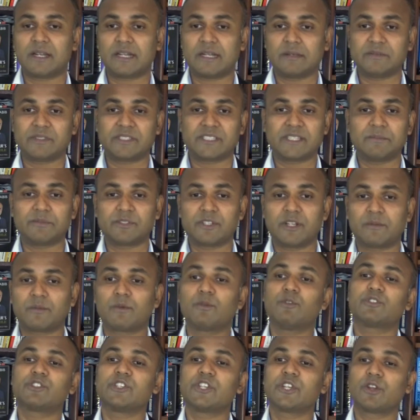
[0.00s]
and some sort of
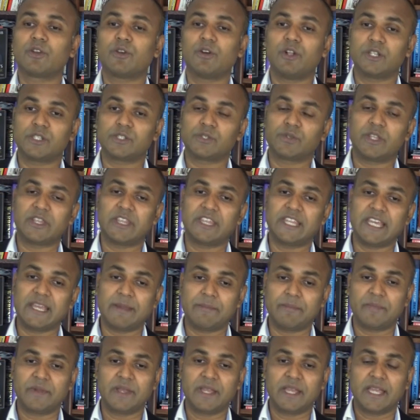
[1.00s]
coaching calls with
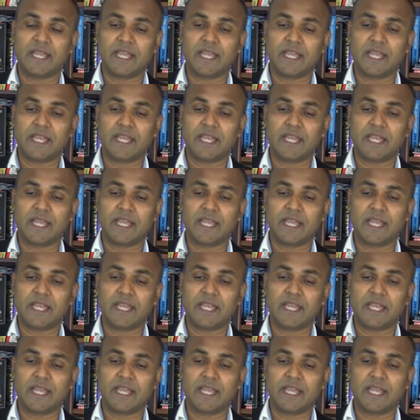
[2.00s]
them